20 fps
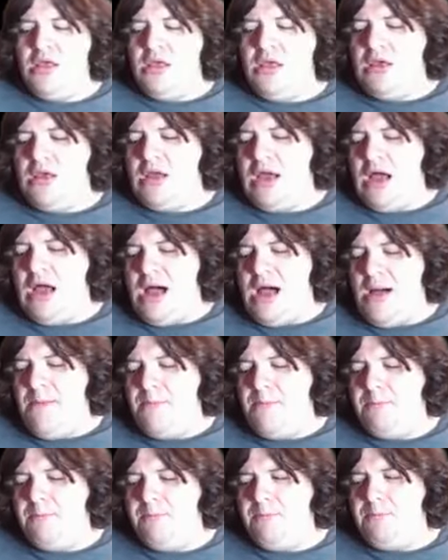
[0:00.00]
Um,
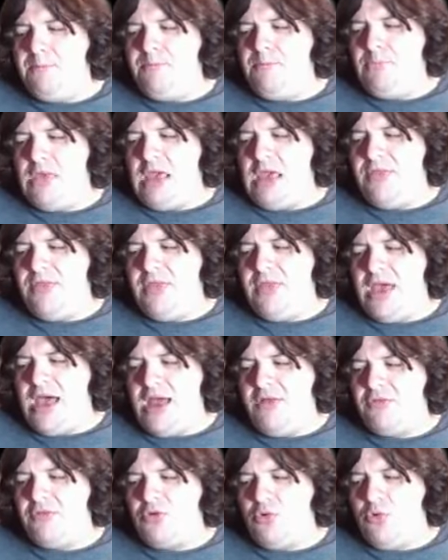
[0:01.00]
and that
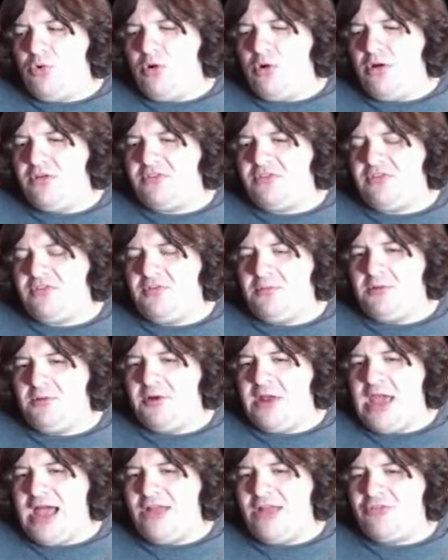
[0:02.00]
of course,
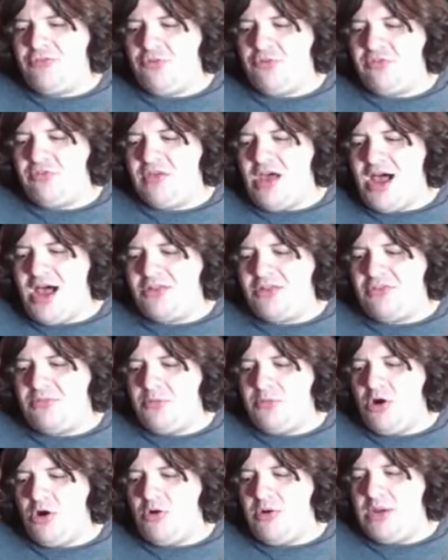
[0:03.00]
Supernatural Talk
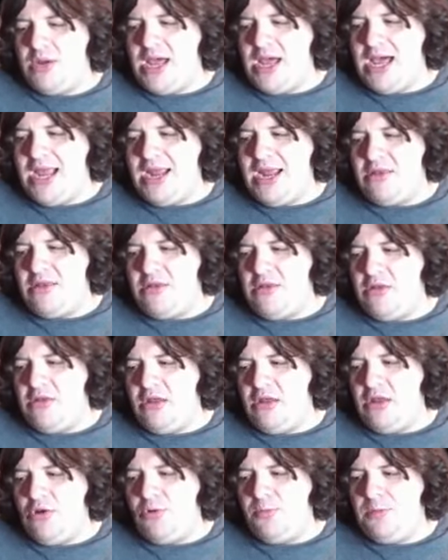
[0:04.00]
tomorrow night.
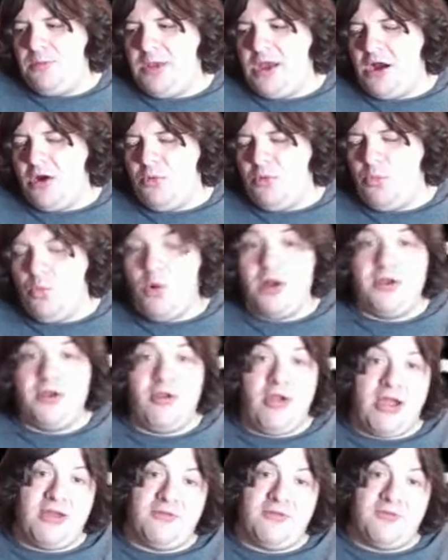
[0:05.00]
It will be our one year
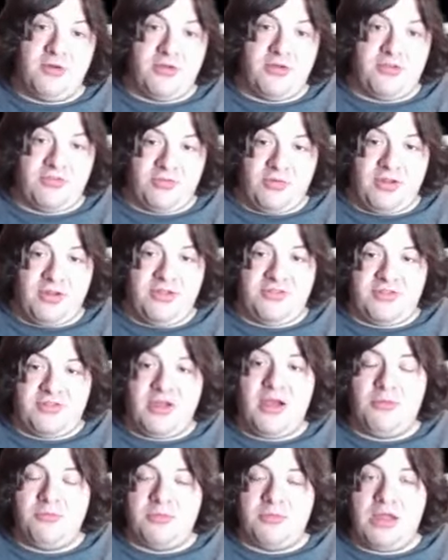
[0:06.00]
anniversary. So
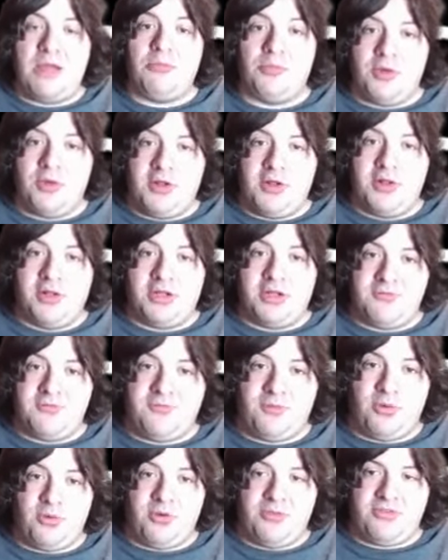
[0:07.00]
I'm, I'm really looking
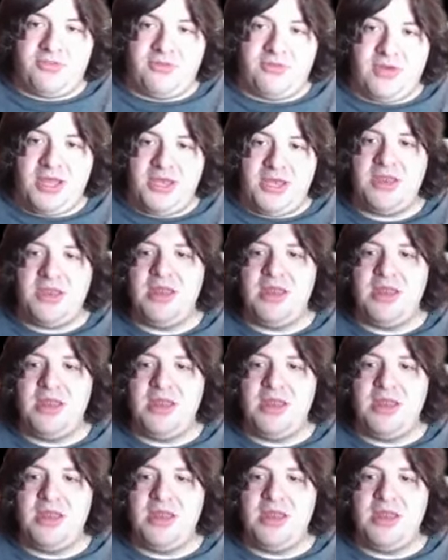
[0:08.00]
forward to it.